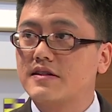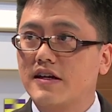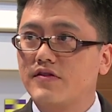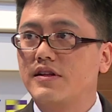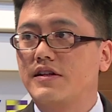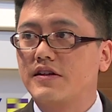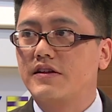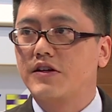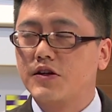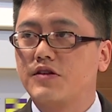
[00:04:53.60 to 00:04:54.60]
level, and
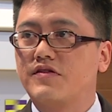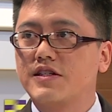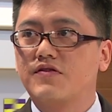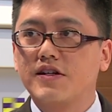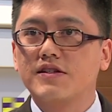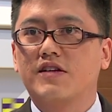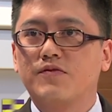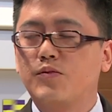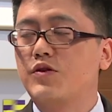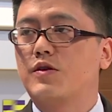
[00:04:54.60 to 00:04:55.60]
they're here to raise funds and
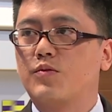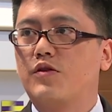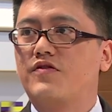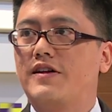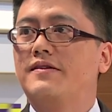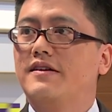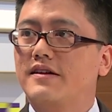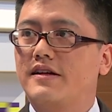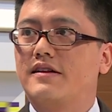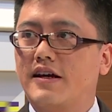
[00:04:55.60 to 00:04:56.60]
boost the profile.
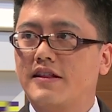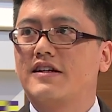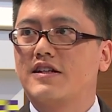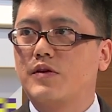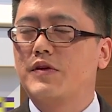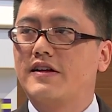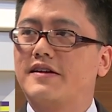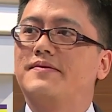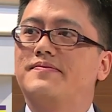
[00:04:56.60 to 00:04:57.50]
And I think that's what we like.